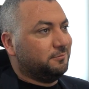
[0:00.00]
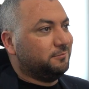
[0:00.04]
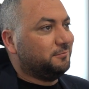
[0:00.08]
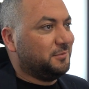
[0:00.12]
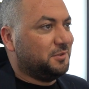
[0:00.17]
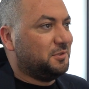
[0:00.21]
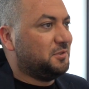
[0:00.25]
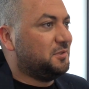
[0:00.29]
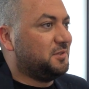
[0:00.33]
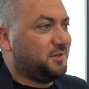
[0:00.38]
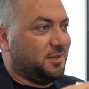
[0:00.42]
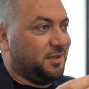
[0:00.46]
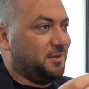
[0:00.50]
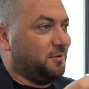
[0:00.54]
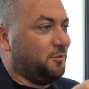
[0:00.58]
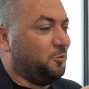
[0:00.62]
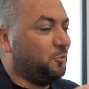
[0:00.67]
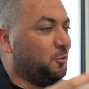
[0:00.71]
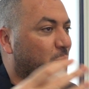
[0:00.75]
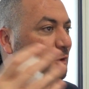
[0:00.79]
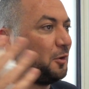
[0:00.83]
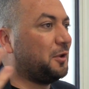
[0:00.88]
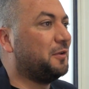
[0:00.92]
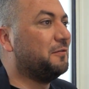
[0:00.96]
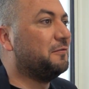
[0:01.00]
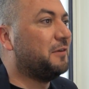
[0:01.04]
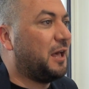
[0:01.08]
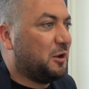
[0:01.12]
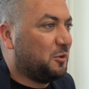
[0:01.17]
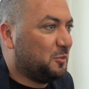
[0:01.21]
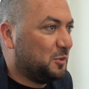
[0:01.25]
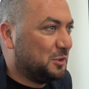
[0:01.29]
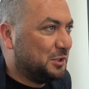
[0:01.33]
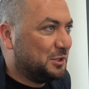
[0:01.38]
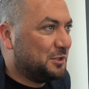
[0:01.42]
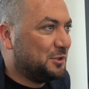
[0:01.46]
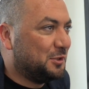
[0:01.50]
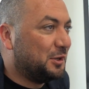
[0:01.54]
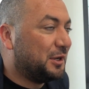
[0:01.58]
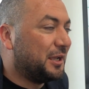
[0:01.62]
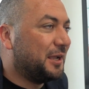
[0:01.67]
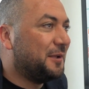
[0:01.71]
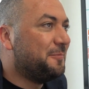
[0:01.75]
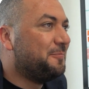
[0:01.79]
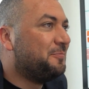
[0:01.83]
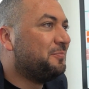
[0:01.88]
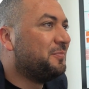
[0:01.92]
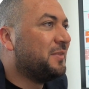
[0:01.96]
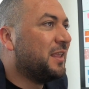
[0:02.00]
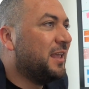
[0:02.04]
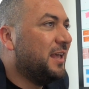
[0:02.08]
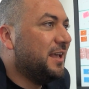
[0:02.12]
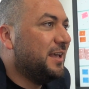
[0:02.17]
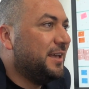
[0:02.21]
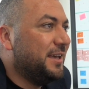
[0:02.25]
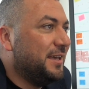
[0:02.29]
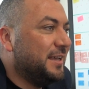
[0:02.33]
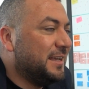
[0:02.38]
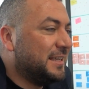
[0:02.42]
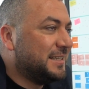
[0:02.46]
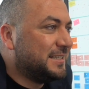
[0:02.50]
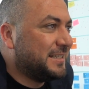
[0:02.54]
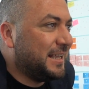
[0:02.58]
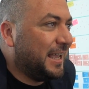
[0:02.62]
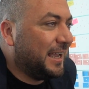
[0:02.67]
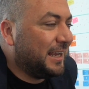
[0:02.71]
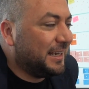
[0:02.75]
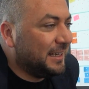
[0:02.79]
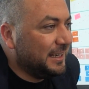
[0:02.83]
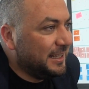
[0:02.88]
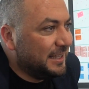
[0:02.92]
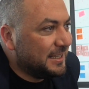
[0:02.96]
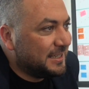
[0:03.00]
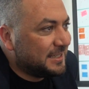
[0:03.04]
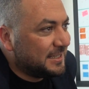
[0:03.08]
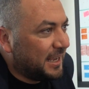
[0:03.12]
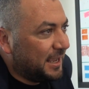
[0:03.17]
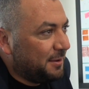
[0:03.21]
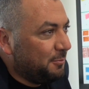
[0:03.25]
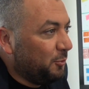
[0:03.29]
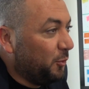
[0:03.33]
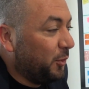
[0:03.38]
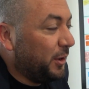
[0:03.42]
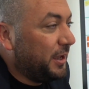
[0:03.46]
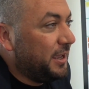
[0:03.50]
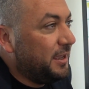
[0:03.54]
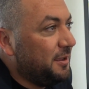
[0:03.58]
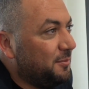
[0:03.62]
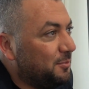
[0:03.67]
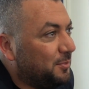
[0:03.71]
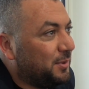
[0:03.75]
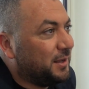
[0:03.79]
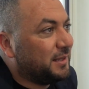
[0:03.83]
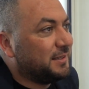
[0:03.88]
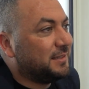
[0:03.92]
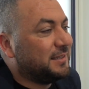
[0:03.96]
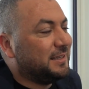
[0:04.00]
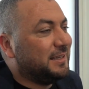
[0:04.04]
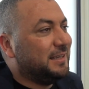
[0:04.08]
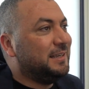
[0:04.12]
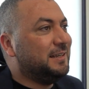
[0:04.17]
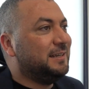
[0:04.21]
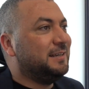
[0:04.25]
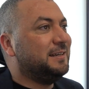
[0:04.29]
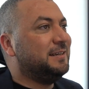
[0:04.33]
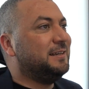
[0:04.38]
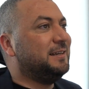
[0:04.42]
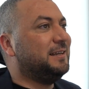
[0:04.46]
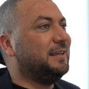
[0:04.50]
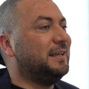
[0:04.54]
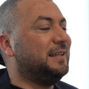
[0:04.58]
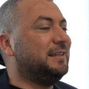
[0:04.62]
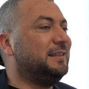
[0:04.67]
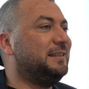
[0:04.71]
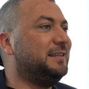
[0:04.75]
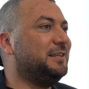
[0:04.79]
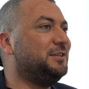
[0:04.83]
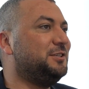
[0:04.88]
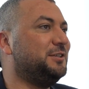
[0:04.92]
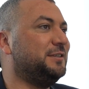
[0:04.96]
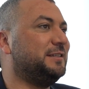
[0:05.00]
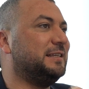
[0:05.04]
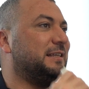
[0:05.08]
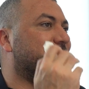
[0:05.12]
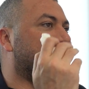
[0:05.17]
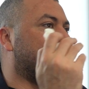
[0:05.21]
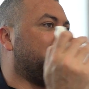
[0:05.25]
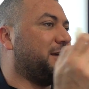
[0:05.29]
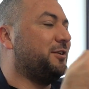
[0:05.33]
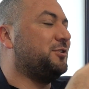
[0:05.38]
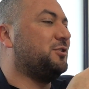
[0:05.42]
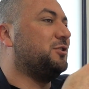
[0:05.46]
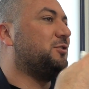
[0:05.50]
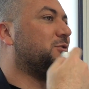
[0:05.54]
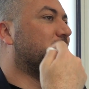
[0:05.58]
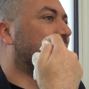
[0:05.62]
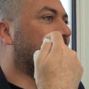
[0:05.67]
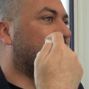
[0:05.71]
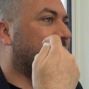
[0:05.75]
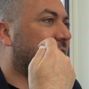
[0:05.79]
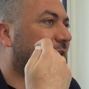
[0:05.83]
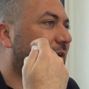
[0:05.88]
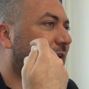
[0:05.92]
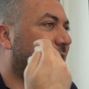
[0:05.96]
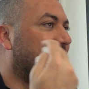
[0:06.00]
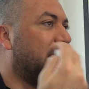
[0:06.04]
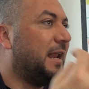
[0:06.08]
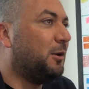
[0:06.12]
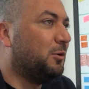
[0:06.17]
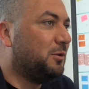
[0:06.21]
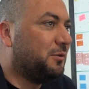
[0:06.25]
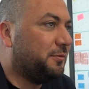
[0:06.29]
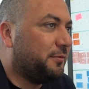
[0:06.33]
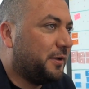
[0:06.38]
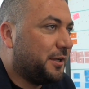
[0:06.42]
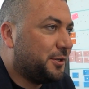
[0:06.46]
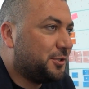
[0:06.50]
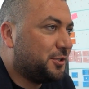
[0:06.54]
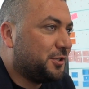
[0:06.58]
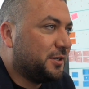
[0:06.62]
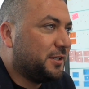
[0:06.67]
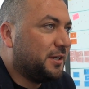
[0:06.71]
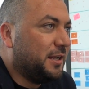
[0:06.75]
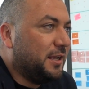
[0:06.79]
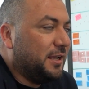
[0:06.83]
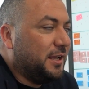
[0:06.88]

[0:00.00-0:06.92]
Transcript: it's a work environment, okay? Exactly the same way, but in a digital fashion or a cloud fashion.